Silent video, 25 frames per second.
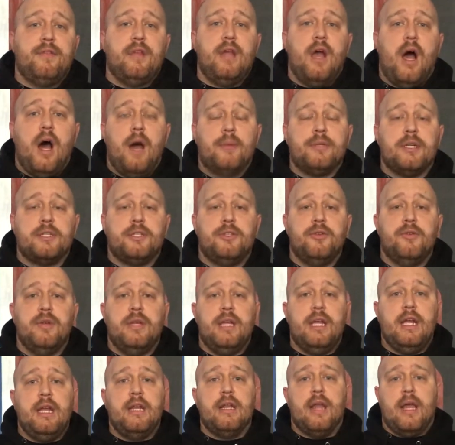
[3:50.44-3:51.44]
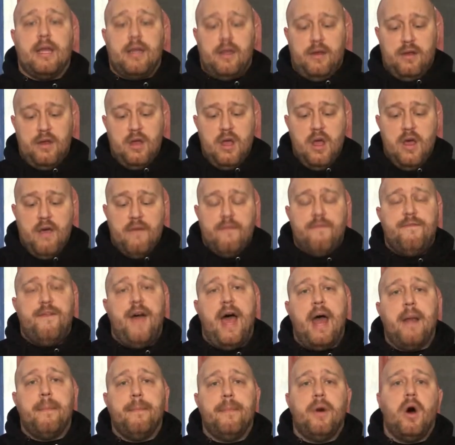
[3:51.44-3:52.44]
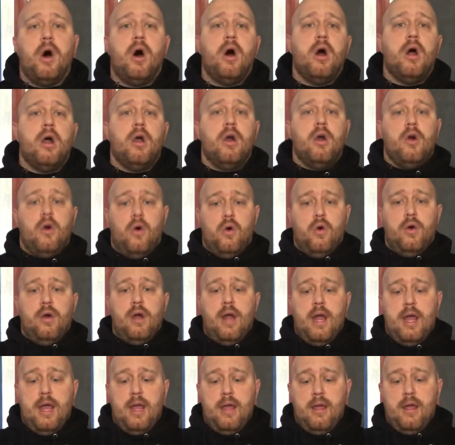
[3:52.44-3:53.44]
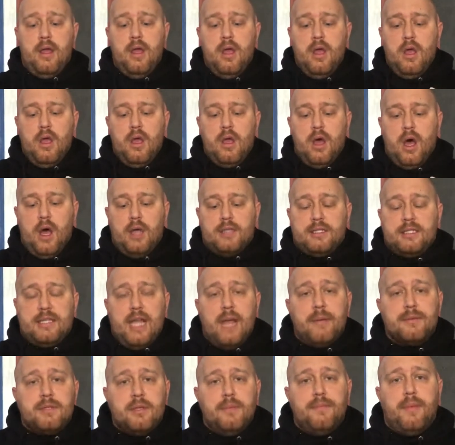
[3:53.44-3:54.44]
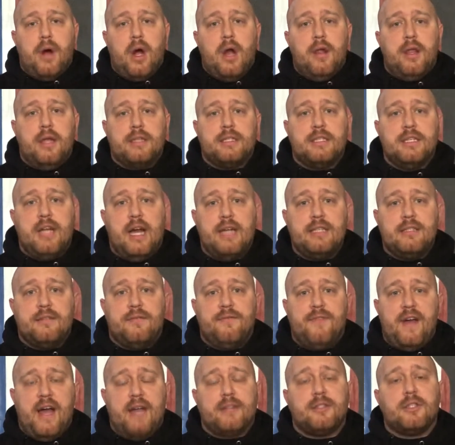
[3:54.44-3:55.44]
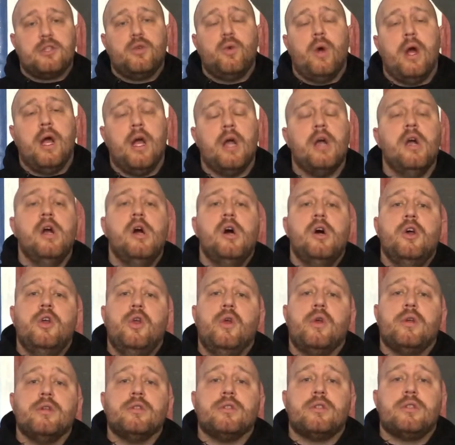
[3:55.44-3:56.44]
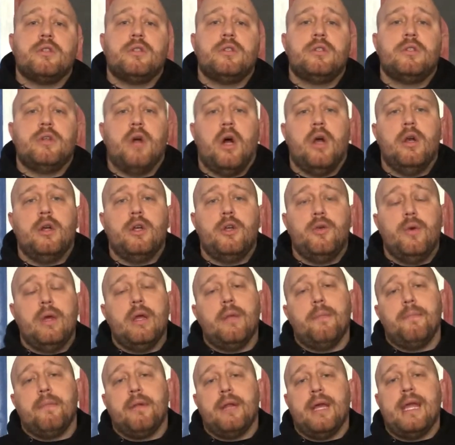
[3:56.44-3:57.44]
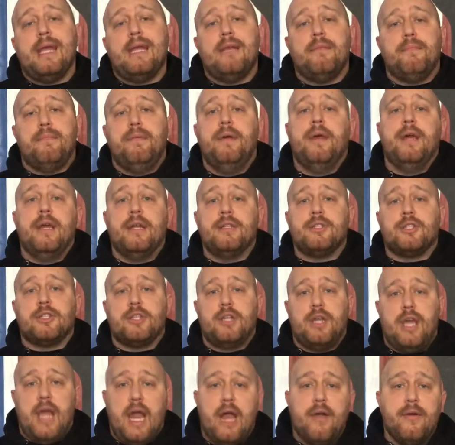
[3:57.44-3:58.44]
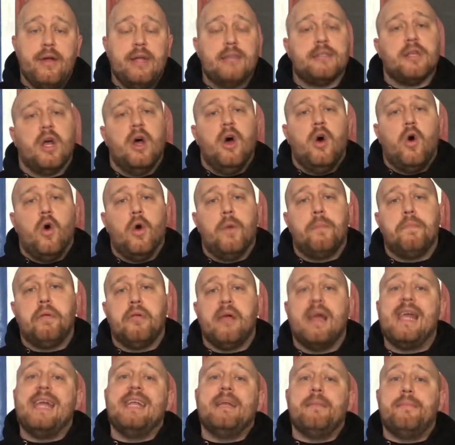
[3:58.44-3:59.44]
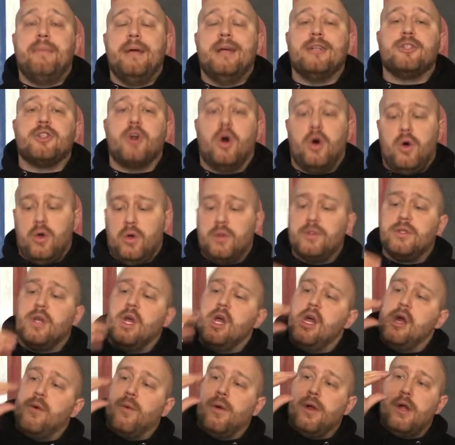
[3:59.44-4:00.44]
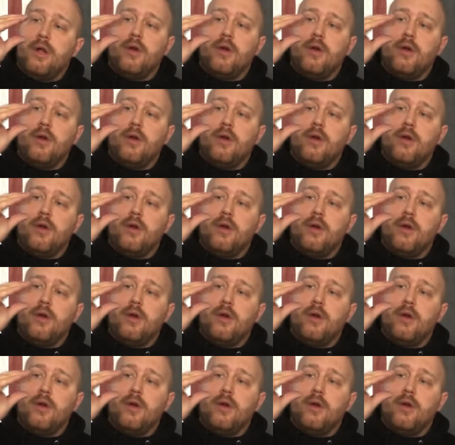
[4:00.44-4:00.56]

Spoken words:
the objects you need, like a fat bar or a Samson bar that's nice, fat, square, you can start doing plate pinch carries or plate pinch holds, where you're